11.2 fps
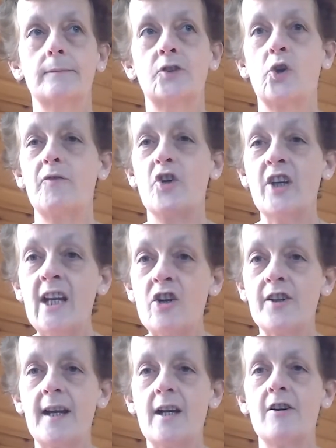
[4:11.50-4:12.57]
So if you're
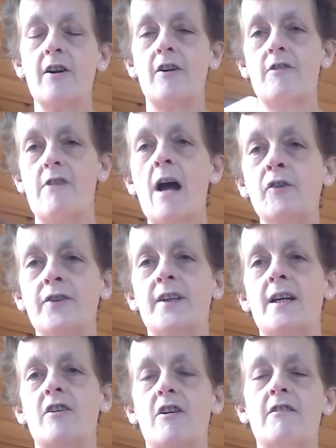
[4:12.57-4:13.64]
near there or around
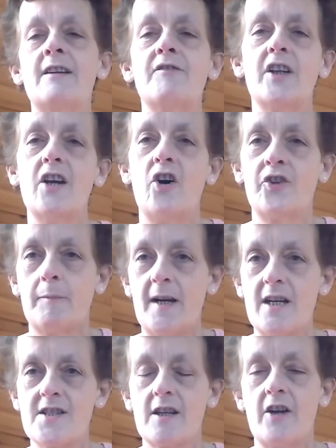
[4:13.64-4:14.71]
there or even other
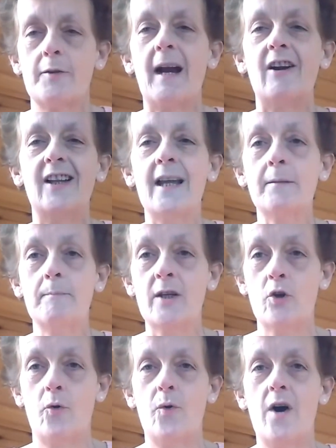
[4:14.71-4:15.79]
parts of Connemara, let me
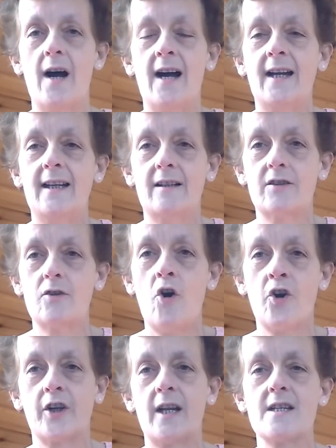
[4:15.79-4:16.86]
know. I
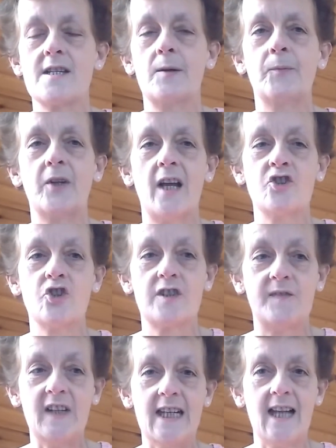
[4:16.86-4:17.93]
organise something. I
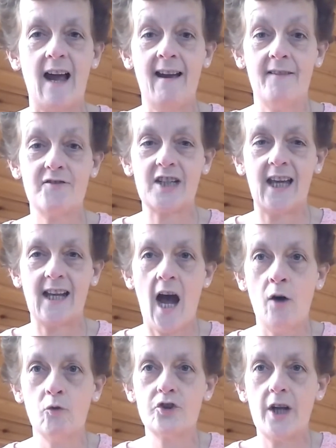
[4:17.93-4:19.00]
just feel I have to get
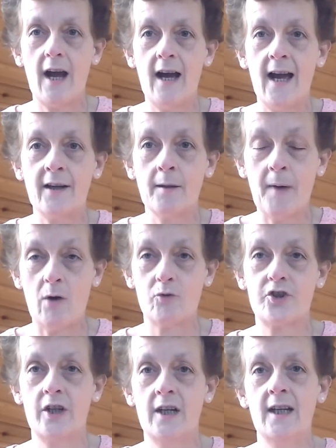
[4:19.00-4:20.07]
out and about.